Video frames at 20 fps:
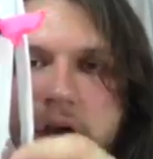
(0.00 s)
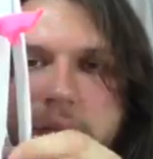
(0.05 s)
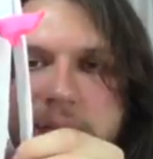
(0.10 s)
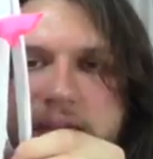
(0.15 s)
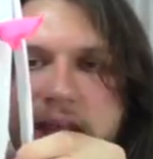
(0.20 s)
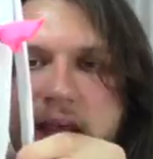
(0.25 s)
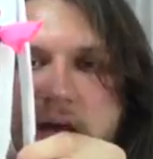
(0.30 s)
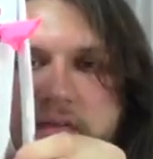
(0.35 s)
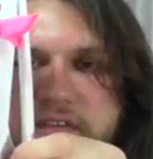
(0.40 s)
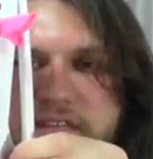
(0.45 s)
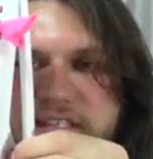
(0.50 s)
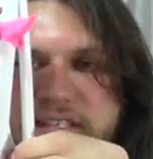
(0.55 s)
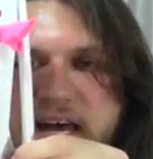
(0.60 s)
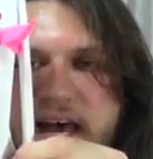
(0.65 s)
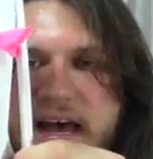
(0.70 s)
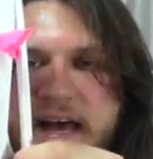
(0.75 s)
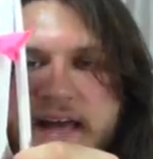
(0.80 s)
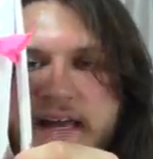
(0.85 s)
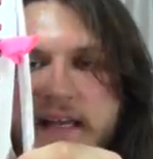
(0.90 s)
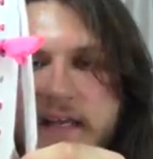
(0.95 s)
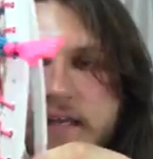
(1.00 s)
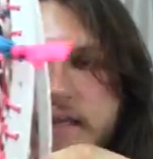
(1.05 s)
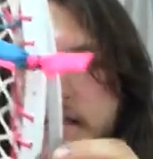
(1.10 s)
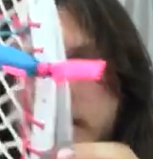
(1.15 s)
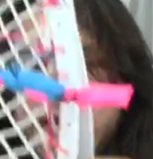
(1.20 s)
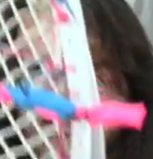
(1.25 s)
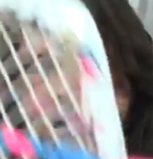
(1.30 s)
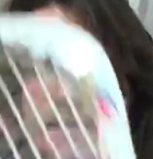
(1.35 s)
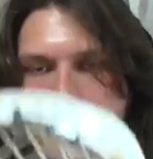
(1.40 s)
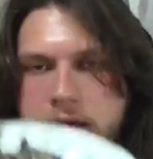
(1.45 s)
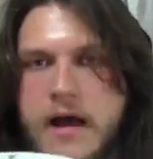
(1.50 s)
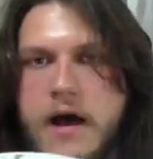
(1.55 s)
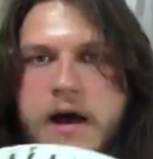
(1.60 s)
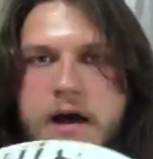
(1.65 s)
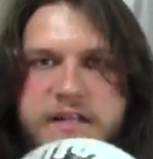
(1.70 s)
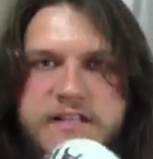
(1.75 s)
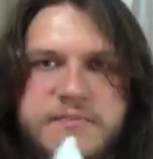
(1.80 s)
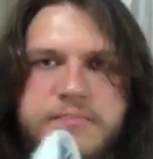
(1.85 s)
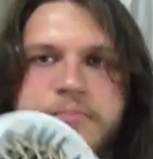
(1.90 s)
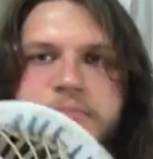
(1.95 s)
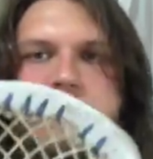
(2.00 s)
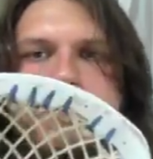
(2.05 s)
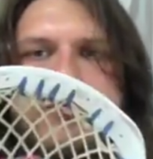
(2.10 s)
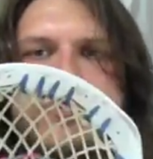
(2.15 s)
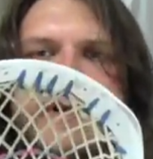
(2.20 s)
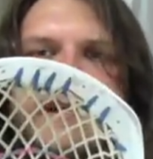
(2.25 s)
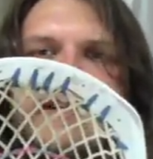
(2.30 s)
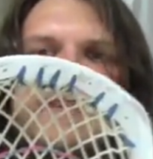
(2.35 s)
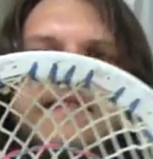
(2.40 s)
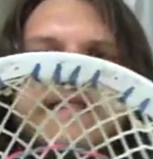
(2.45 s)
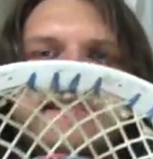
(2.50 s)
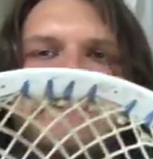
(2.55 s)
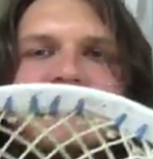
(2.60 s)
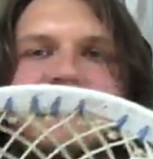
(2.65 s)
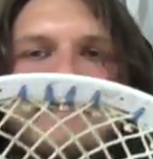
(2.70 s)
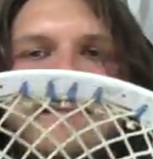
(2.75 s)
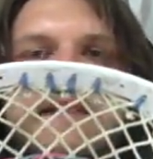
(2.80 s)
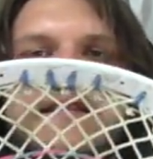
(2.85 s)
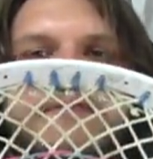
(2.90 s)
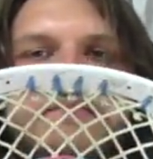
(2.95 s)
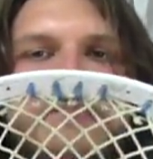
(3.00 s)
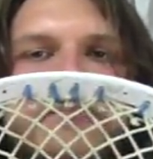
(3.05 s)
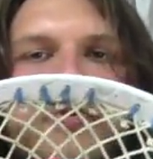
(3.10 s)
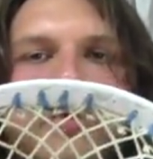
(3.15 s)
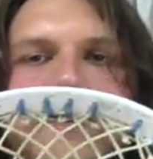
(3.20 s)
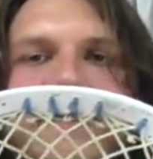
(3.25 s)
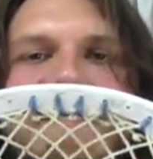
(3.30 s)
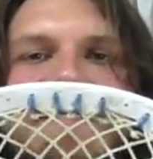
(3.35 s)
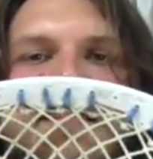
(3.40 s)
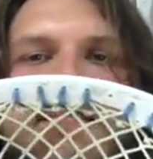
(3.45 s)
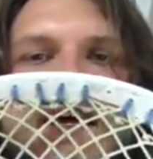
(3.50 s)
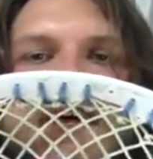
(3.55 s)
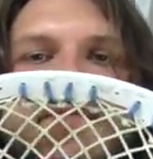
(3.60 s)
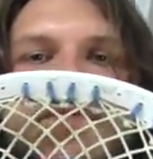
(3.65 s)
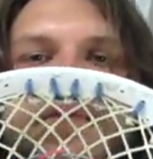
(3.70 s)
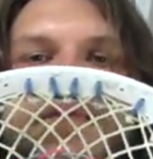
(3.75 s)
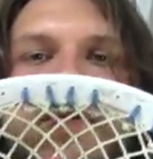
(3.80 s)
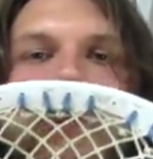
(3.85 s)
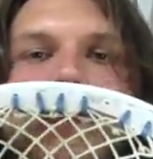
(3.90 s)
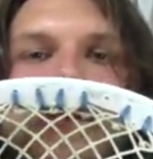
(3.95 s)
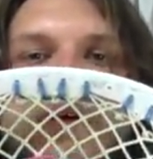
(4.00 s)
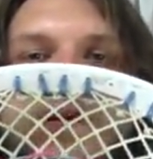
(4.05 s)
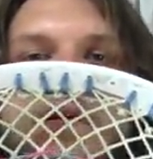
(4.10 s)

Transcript: coming down the side. It's pretty stiff